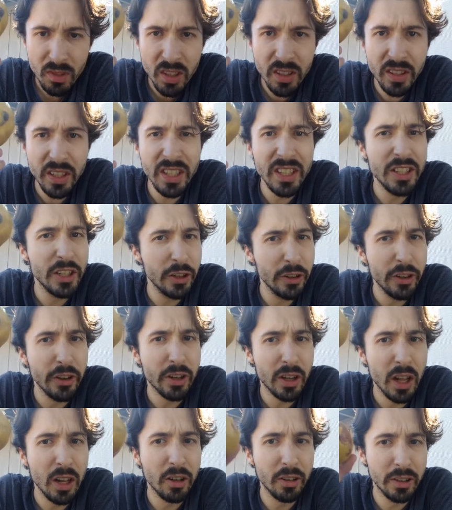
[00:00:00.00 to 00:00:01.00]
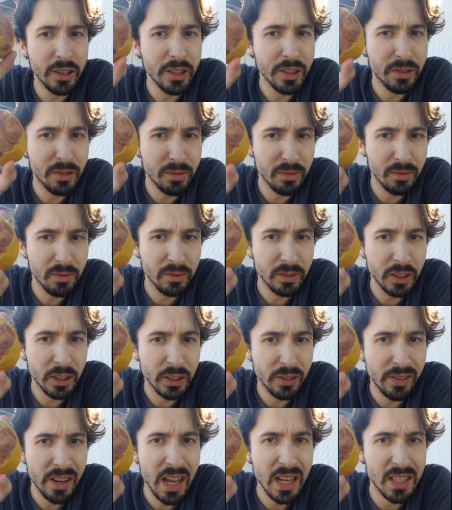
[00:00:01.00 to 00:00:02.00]
The interior color is
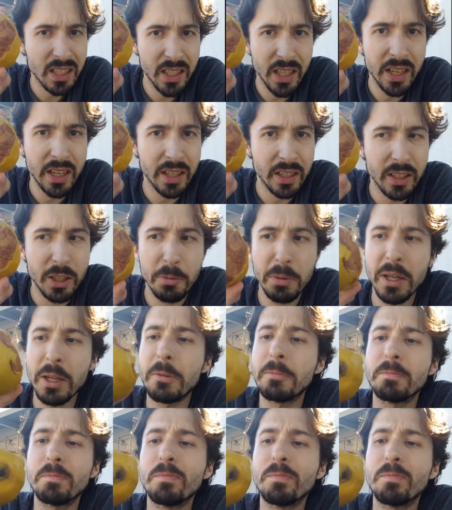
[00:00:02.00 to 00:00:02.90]
fascinating to me.